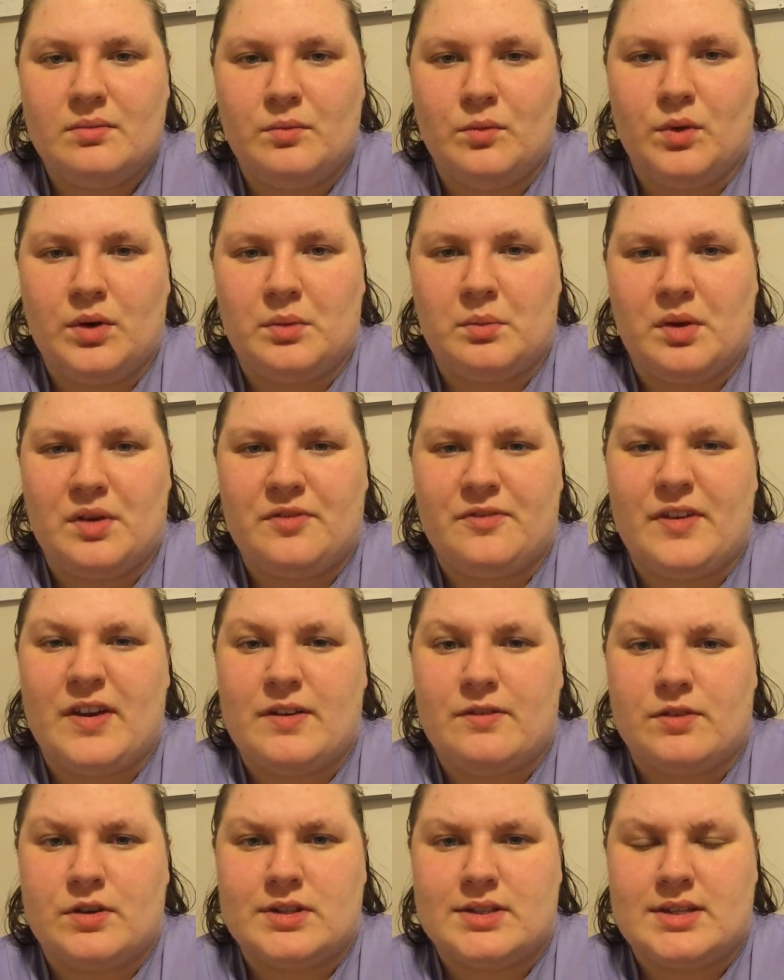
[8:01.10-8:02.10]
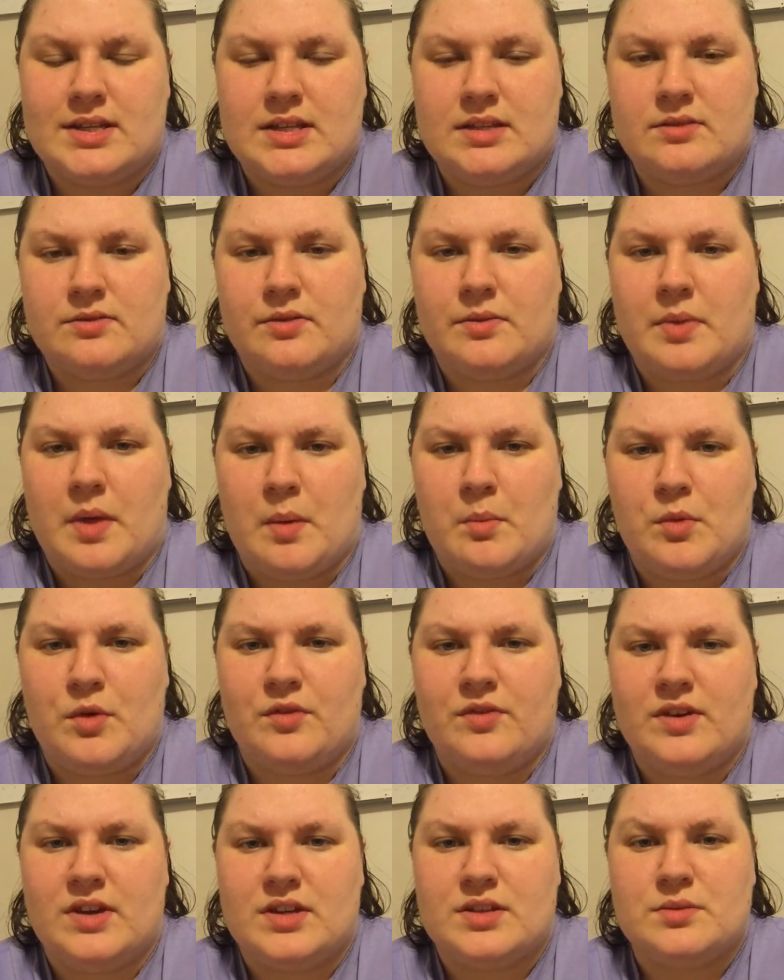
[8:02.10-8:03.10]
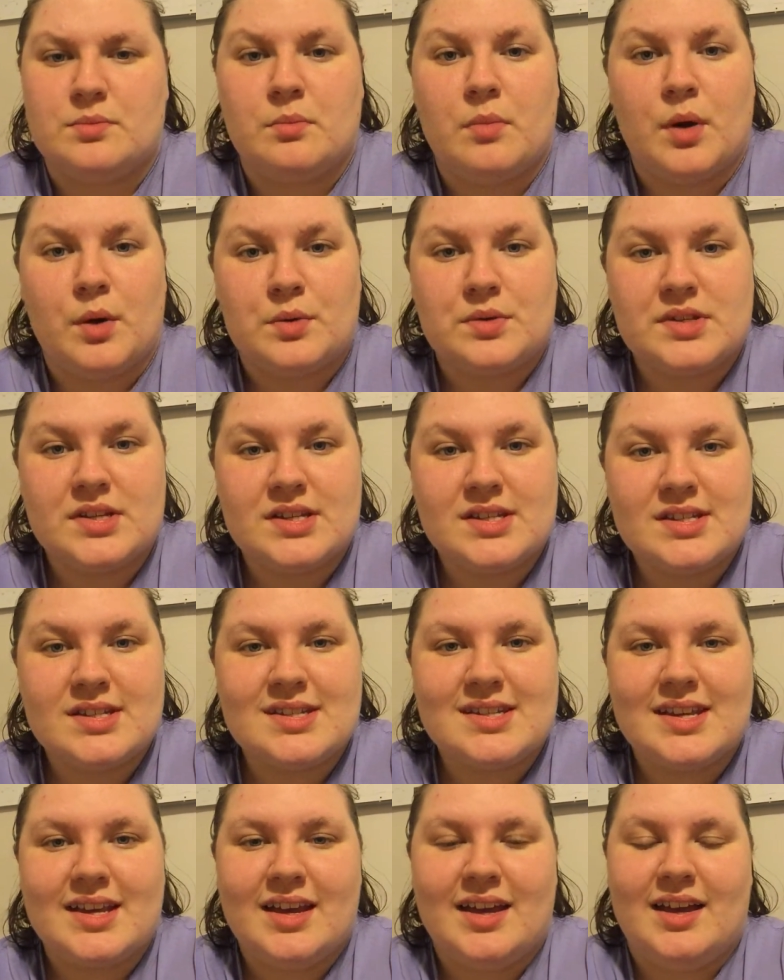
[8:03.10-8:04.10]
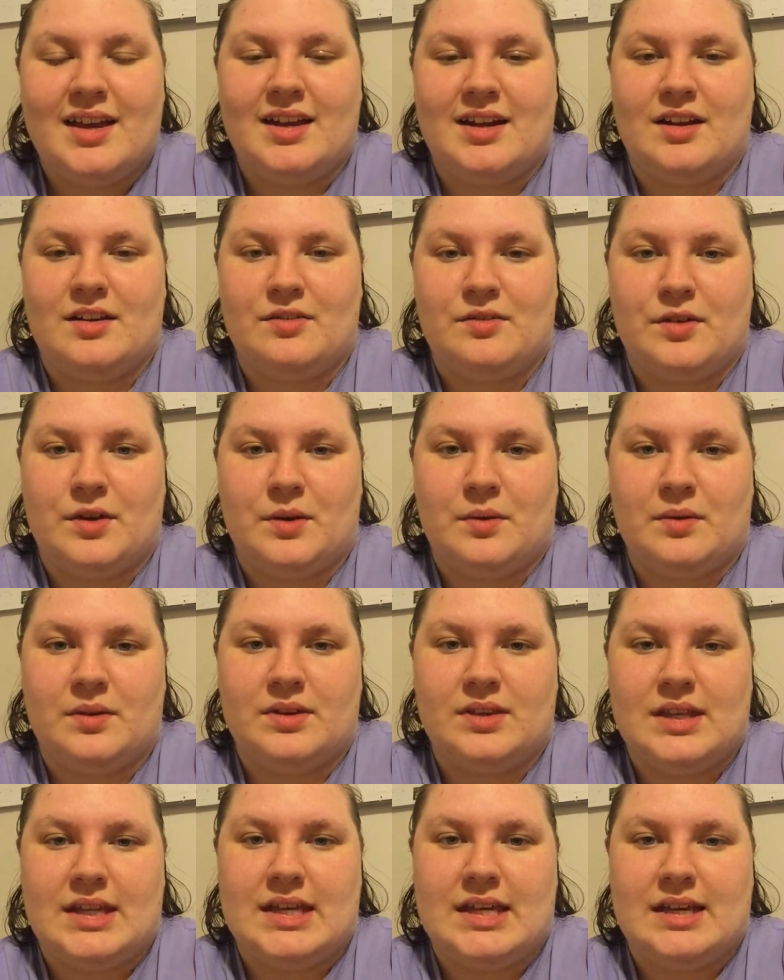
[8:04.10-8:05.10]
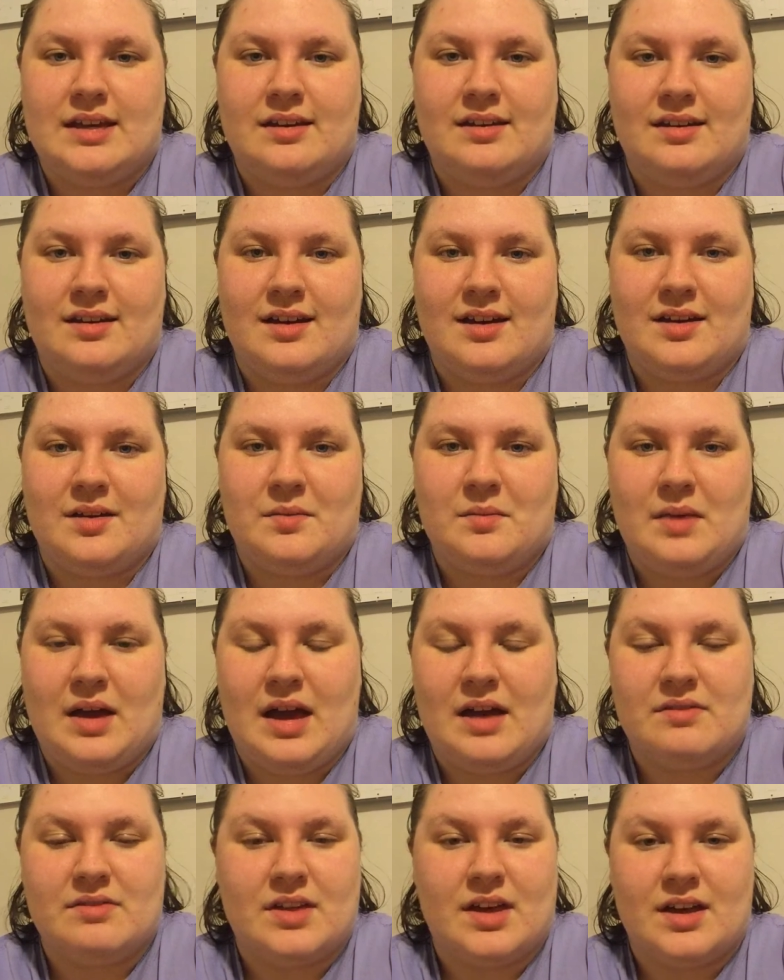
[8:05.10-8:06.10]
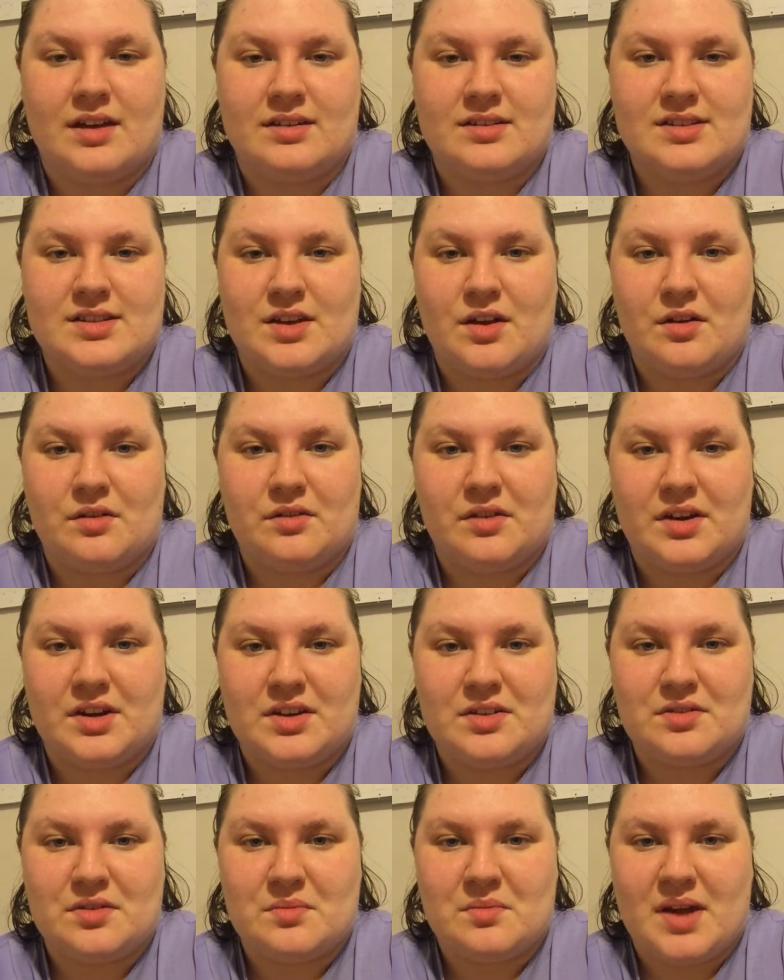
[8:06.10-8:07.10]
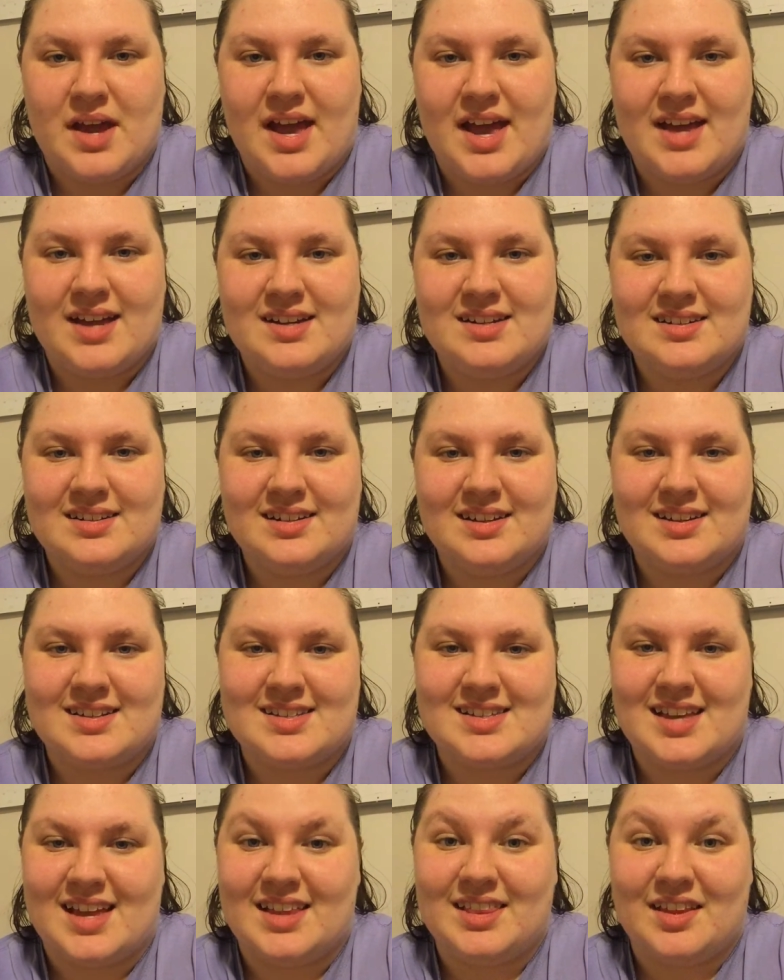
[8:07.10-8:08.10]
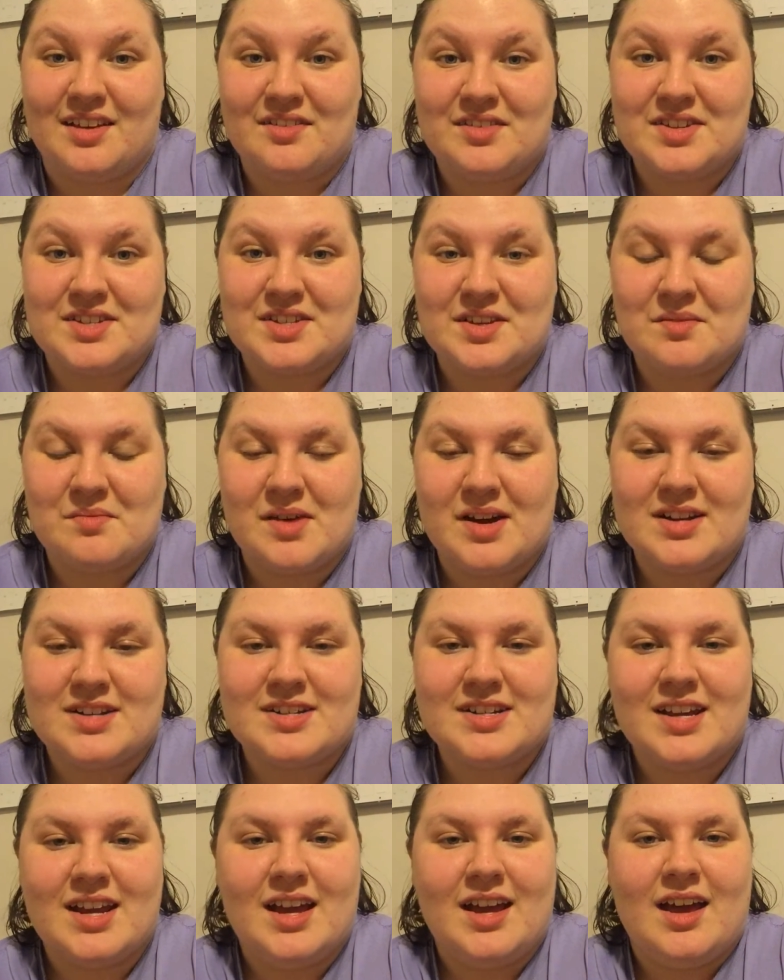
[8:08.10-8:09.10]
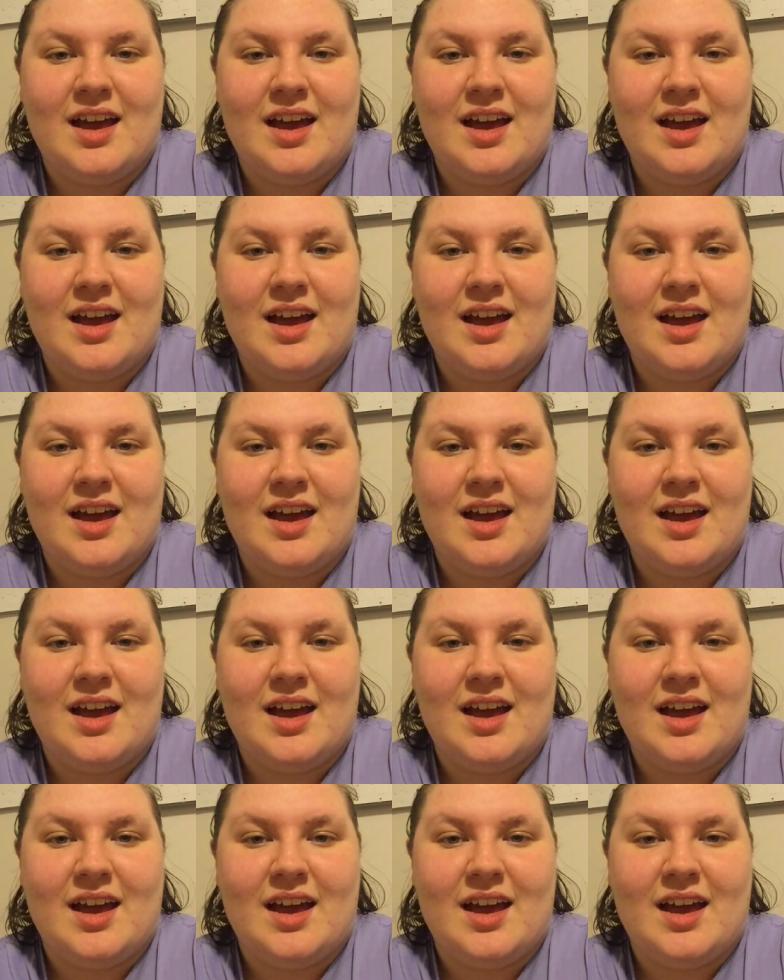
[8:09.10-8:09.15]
one of my favorite scenes from that movie is Moses, and I frequently have that song running through my head because I love it so much.